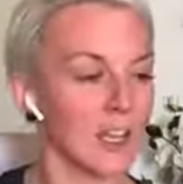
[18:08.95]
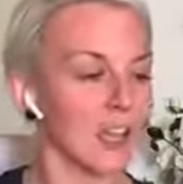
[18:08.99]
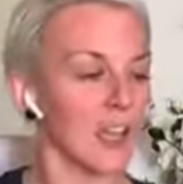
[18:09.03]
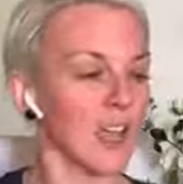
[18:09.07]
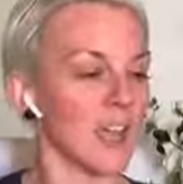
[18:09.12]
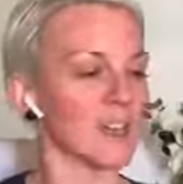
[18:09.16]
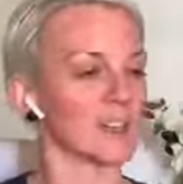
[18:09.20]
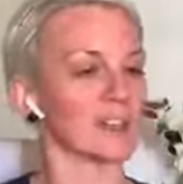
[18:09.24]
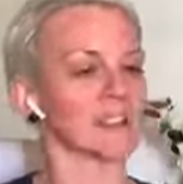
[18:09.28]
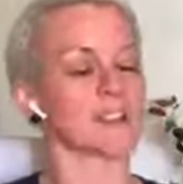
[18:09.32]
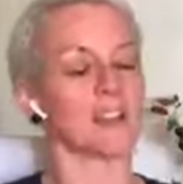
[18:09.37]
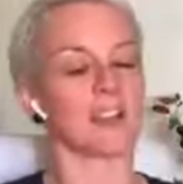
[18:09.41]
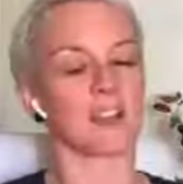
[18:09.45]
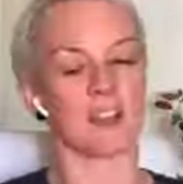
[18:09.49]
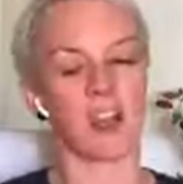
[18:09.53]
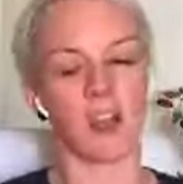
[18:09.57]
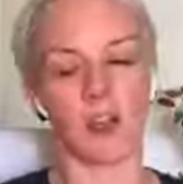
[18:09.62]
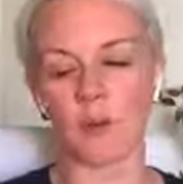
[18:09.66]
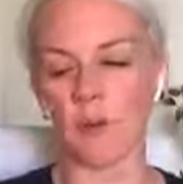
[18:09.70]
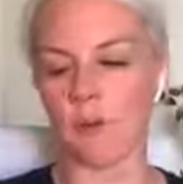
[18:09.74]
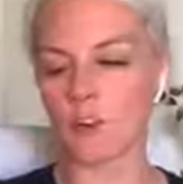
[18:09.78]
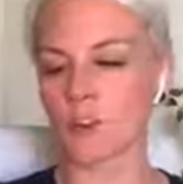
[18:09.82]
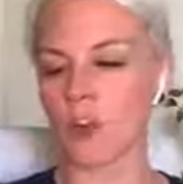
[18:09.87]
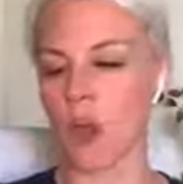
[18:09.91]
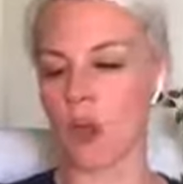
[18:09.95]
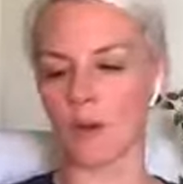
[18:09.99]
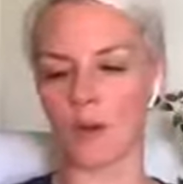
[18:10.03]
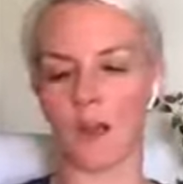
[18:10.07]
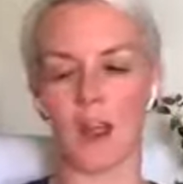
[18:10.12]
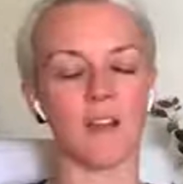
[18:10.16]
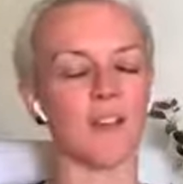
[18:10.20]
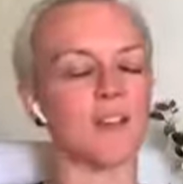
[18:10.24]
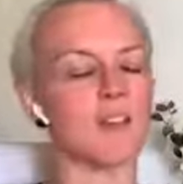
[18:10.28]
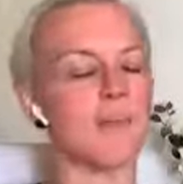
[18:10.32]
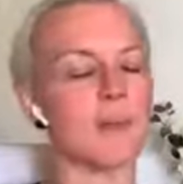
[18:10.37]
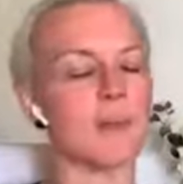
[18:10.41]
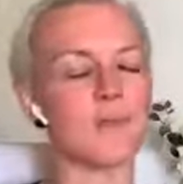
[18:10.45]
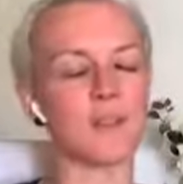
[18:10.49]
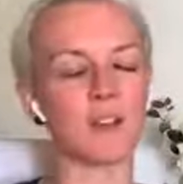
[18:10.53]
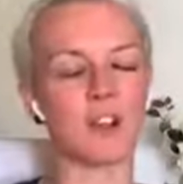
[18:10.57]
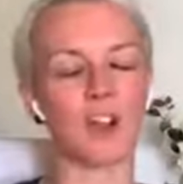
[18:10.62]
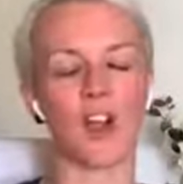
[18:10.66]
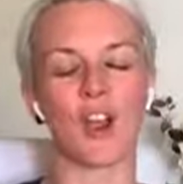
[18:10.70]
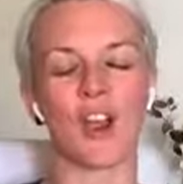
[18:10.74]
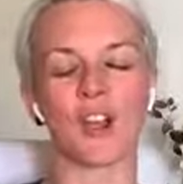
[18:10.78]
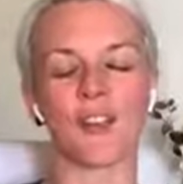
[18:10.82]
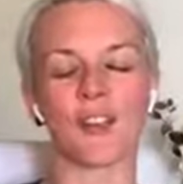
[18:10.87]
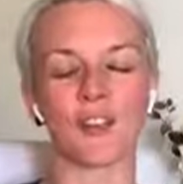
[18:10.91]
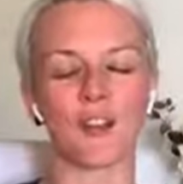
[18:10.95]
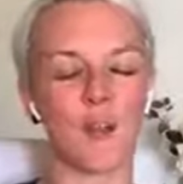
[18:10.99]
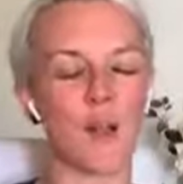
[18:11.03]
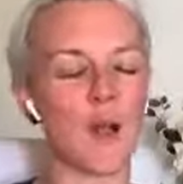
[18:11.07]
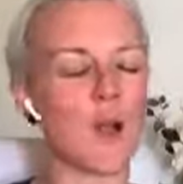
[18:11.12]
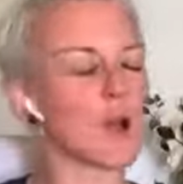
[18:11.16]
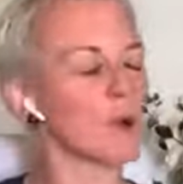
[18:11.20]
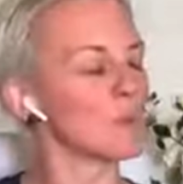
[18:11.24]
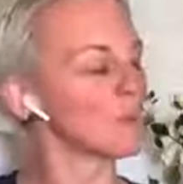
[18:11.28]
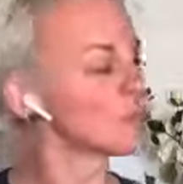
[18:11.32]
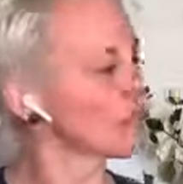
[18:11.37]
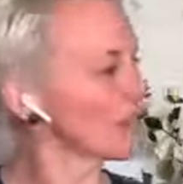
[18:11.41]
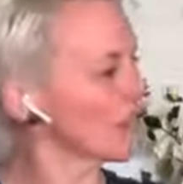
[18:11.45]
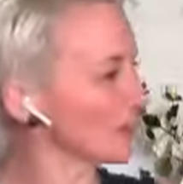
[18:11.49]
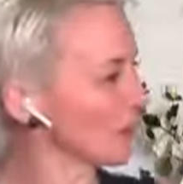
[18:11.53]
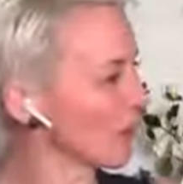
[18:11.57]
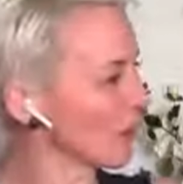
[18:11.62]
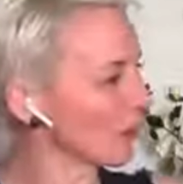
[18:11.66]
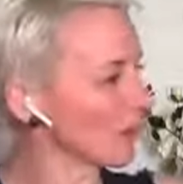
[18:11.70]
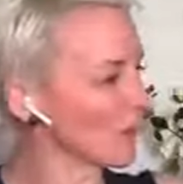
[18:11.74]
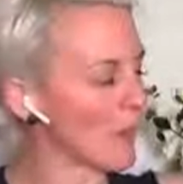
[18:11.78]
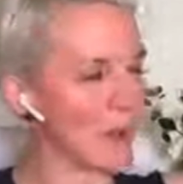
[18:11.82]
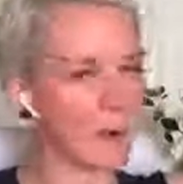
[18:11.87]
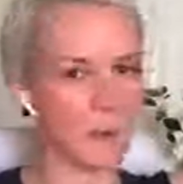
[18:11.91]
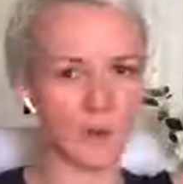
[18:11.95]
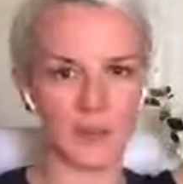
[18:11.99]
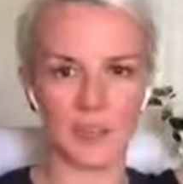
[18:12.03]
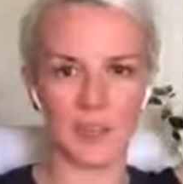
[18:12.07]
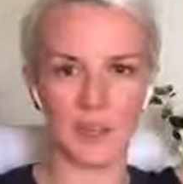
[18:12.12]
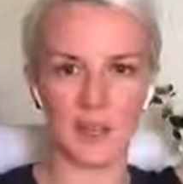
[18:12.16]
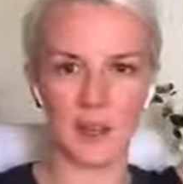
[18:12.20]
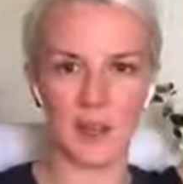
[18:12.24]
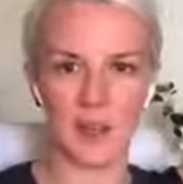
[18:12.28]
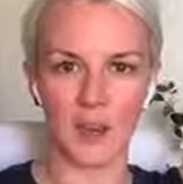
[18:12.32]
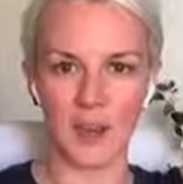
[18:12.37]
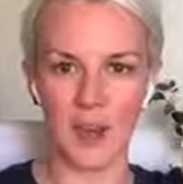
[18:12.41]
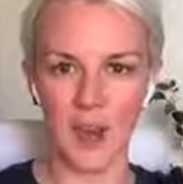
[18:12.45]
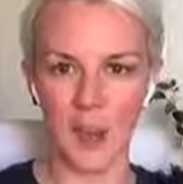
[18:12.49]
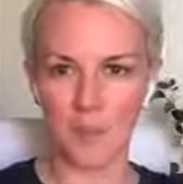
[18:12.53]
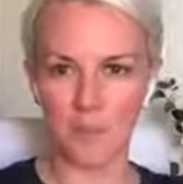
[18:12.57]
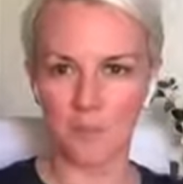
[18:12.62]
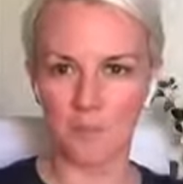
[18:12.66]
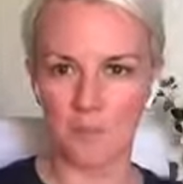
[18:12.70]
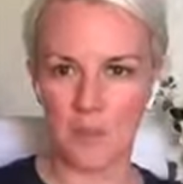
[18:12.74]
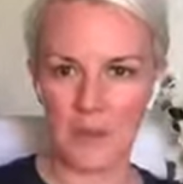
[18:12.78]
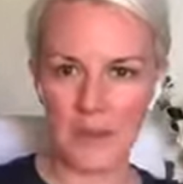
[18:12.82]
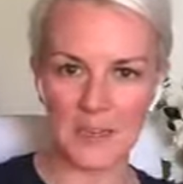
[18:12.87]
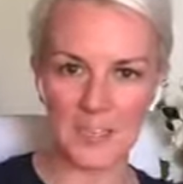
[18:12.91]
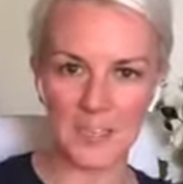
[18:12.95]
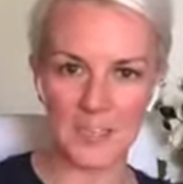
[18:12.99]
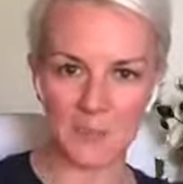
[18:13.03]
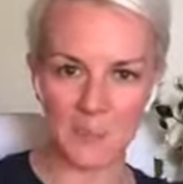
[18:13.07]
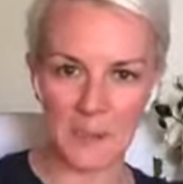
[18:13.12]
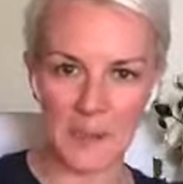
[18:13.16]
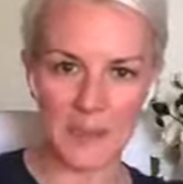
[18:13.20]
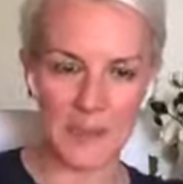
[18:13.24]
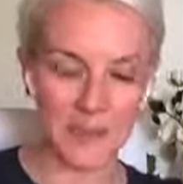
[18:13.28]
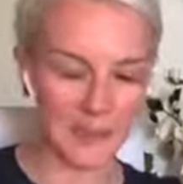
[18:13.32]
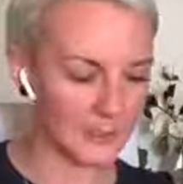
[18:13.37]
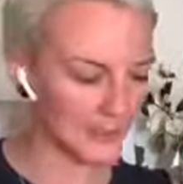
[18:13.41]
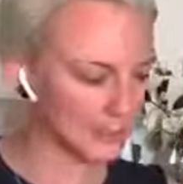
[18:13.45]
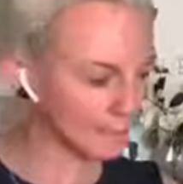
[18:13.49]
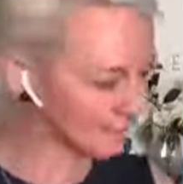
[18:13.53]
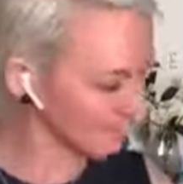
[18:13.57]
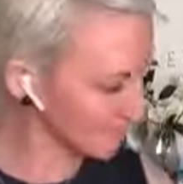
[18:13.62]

And it's like I would go. I remember going to the clubs, and if there was a, a big speaker